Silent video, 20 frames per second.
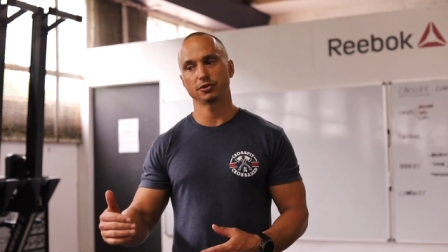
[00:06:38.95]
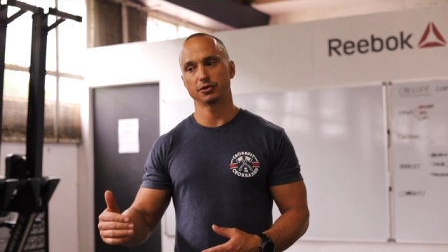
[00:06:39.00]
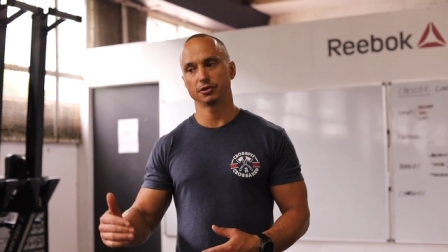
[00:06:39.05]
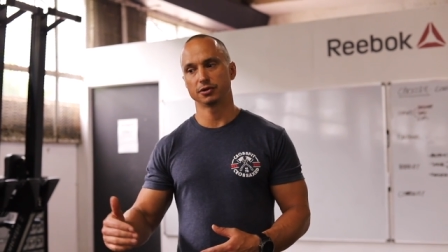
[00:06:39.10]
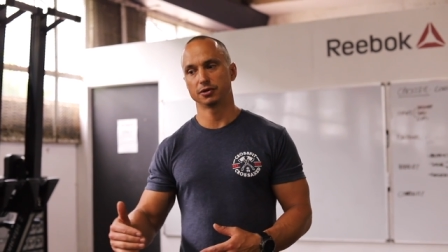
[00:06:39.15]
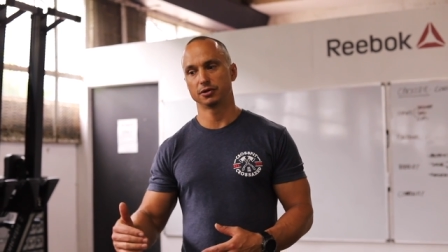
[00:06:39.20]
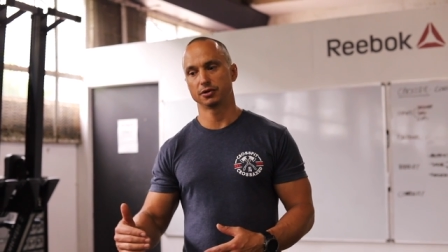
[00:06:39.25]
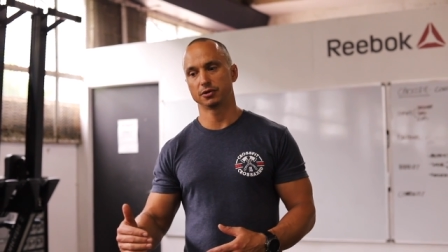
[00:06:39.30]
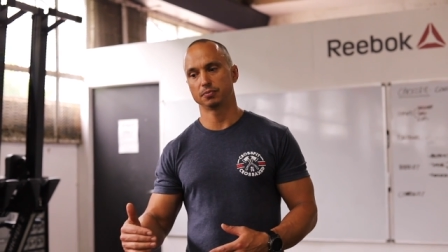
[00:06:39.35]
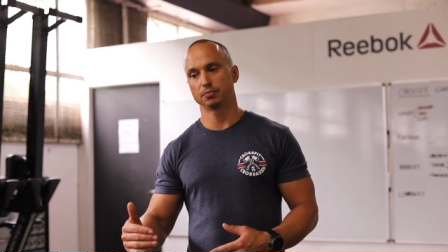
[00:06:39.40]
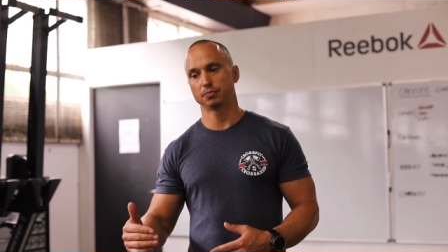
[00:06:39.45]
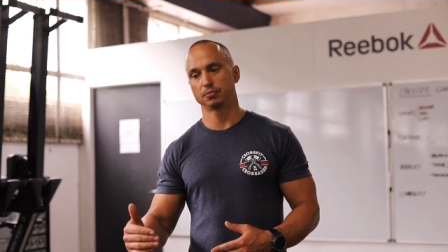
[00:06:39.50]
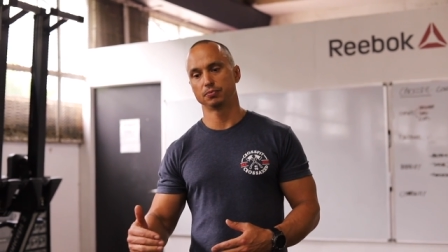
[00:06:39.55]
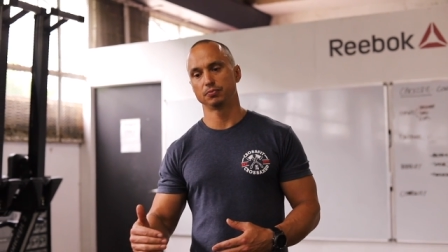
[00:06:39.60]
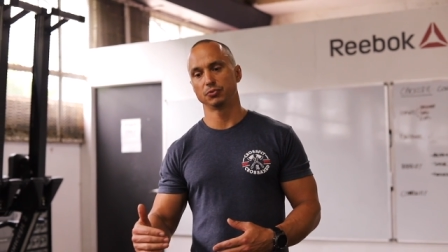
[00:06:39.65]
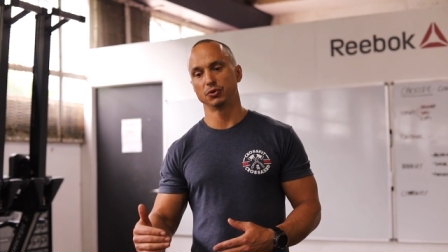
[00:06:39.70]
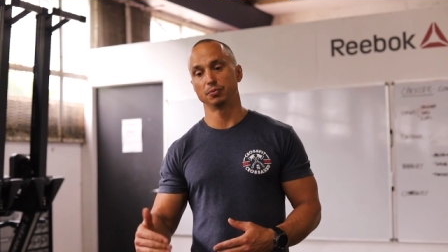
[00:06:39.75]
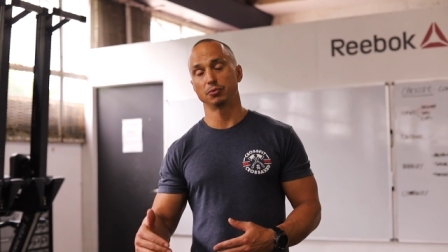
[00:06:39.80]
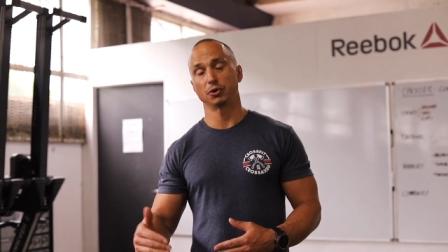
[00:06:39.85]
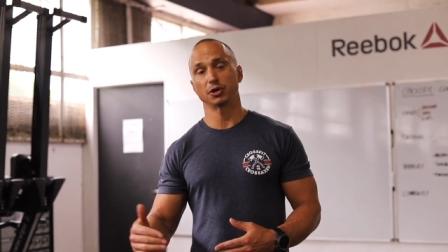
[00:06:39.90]

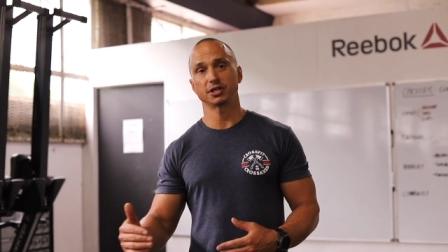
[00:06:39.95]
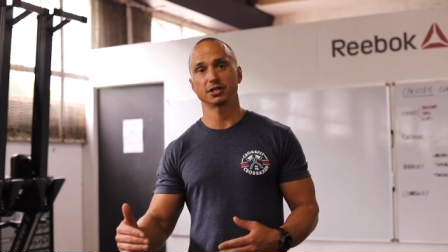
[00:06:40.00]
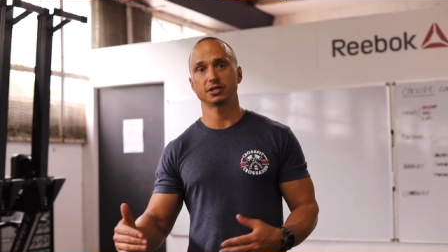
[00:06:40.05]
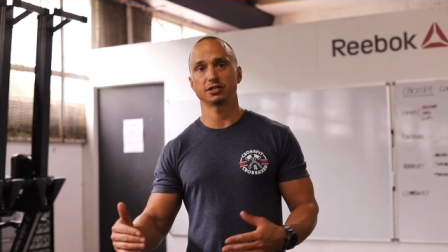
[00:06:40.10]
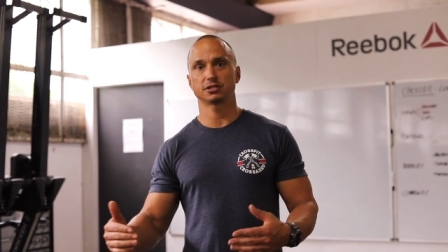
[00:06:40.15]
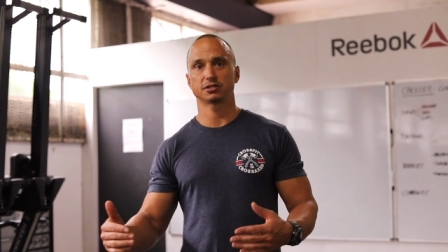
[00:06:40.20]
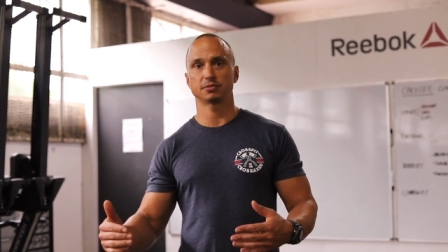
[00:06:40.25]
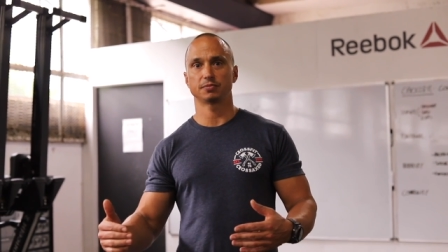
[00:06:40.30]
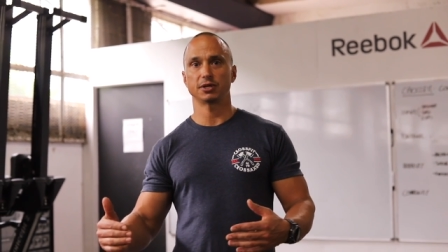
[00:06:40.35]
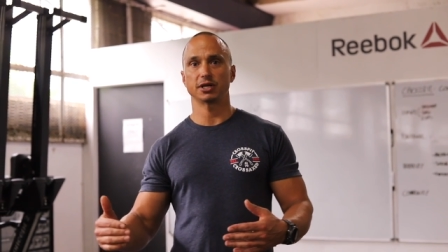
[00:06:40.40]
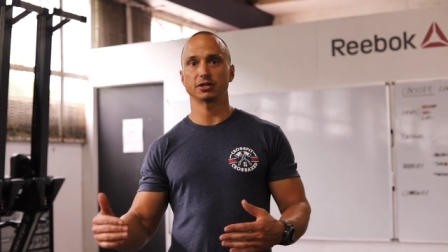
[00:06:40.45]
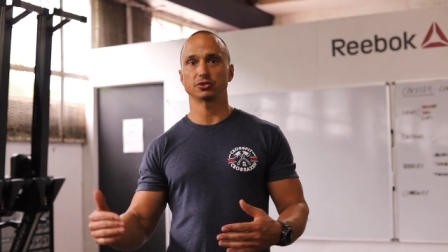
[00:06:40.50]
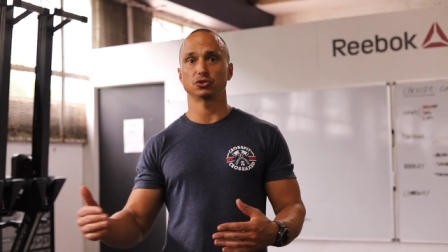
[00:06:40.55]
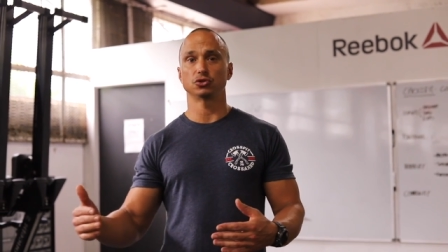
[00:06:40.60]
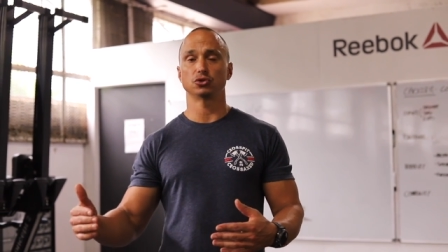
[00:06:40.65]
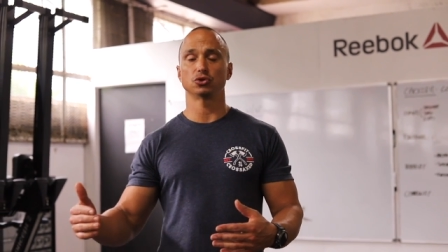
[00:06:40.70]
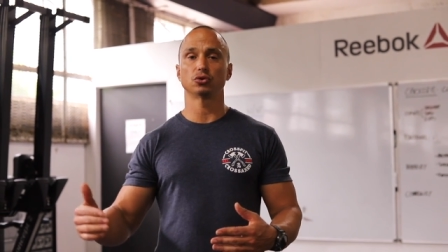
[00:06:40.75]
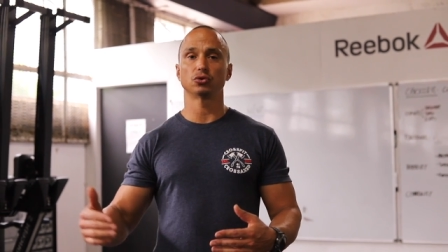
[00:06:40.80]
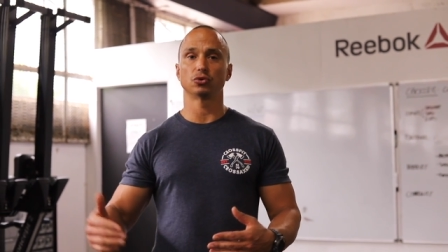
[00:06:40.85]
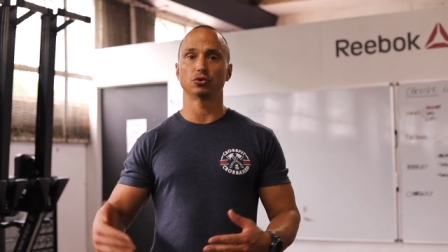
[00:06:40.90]
the body is about to do,